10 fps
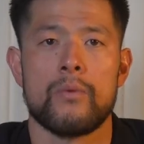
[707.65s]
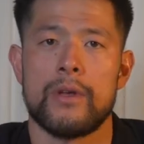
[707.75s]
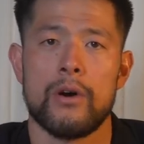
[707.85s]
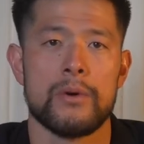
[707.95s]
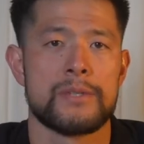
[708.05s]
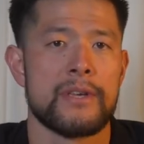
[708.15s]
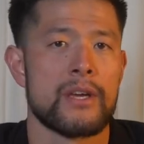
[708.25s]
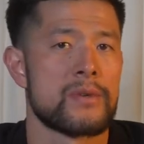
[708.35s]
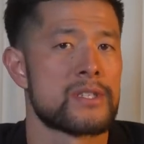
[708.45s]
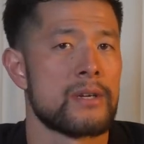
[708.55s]
We always
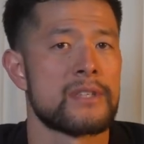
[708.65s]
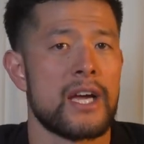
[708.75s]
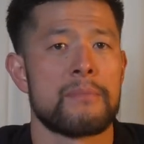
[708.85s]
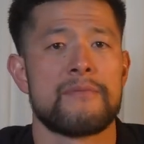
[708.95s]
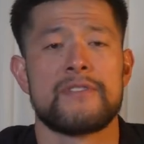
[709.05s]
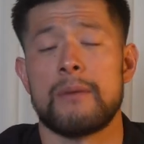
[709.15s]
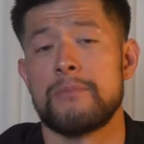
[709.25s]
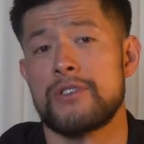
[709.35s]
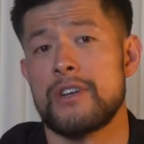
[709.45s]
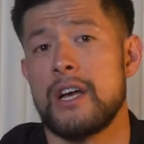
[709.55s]
begin with some type of
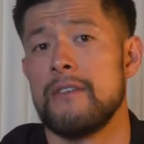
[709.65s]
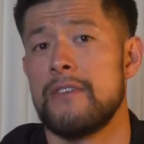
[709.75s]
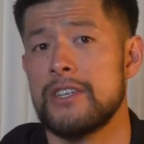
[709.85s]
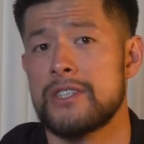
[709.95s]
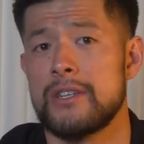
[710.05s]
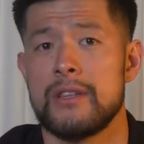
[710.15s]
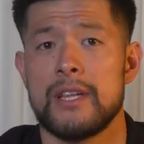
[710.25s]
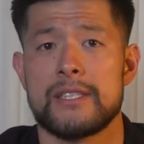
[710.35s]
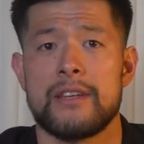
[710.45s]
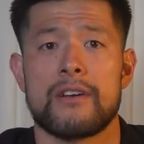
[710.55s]
temperature elevation
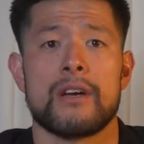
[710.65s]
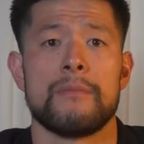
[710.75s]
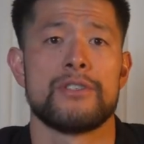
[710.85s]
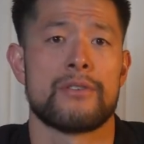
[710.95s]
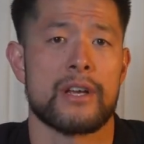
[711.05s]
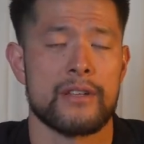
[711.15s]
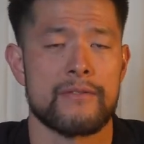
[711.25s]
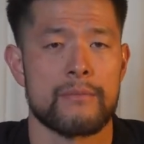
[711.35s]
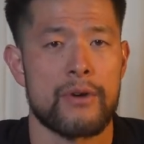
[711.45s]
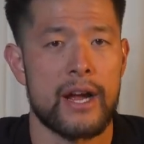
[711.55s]
unless they are coming directly
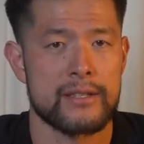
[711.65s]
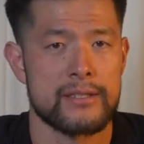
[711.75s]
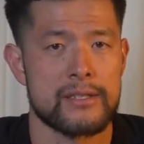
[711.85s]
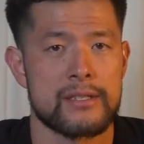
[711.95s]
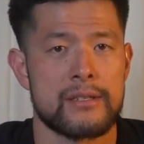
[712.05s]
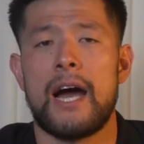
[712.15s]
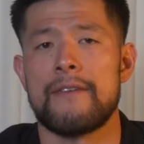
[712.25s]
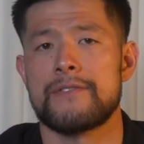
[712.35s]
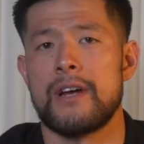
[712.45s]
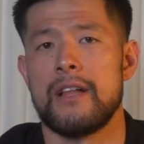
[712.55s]
from practice. After